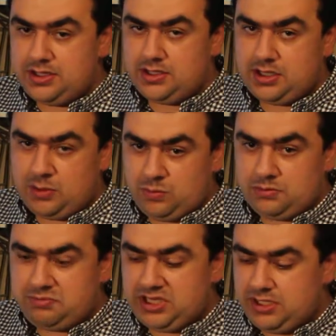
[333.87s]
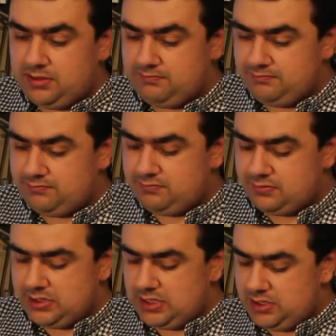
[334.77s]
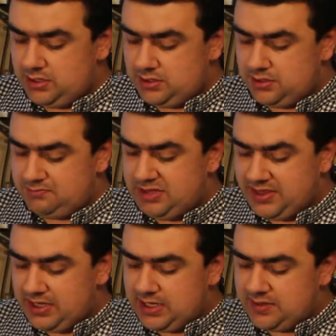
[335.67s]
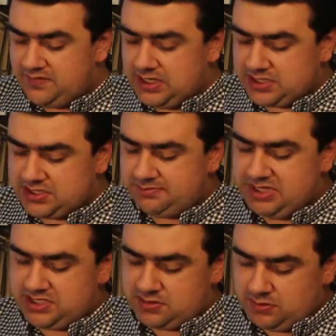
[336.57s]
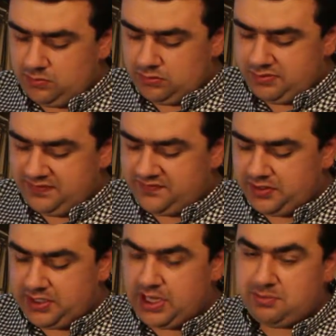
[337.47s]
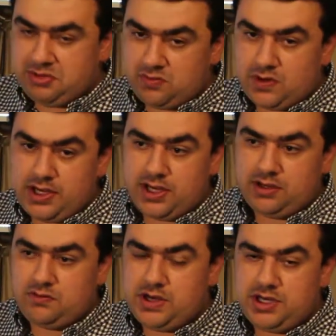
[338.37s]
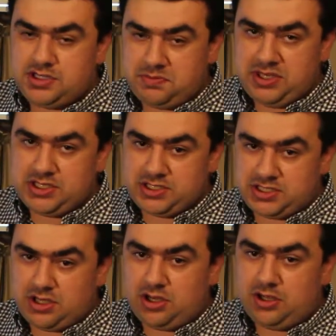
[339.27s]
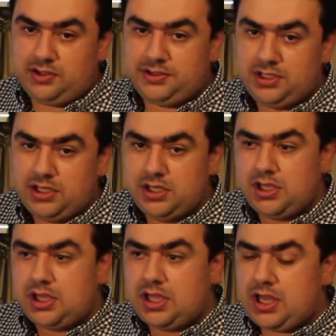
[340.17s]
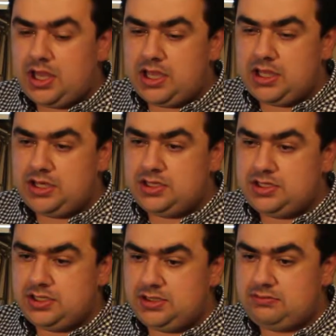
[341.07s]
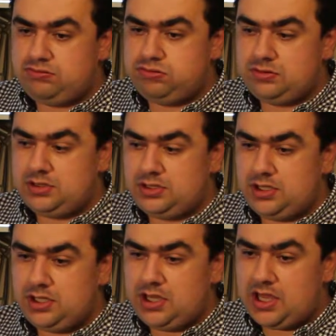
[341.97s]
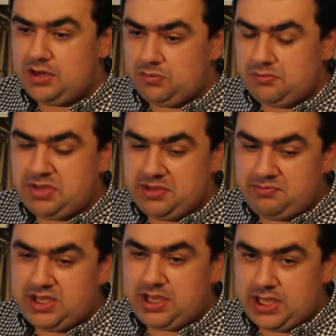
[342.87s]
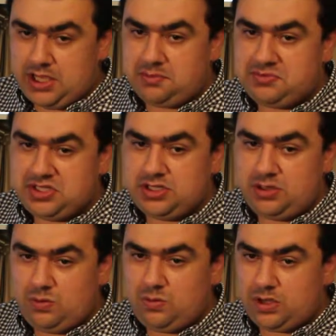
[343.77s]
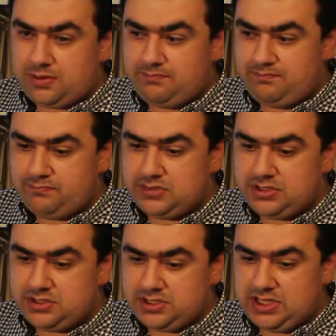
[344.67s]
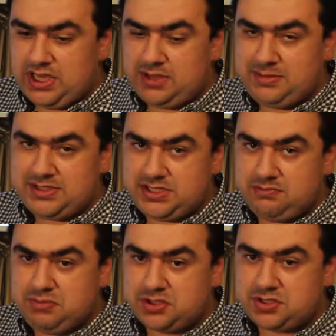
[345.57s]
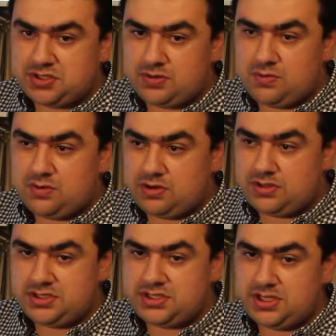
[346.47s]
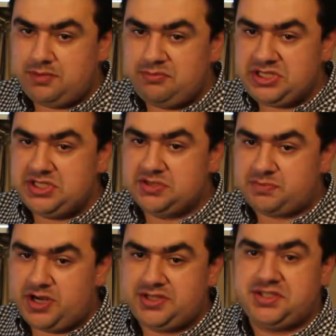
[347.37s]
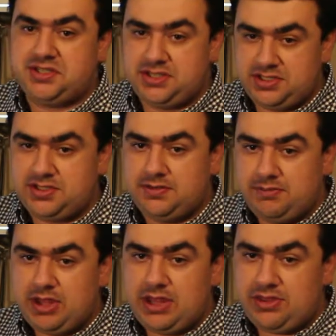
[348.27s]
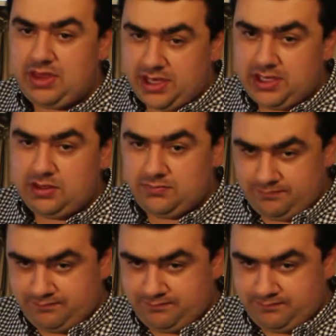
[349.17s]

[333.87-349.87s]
It will be, by the end of next semester, it will be fully up and running and ready to be installed, and it will be a big help to the ABC bookstore's business processes. Thank you.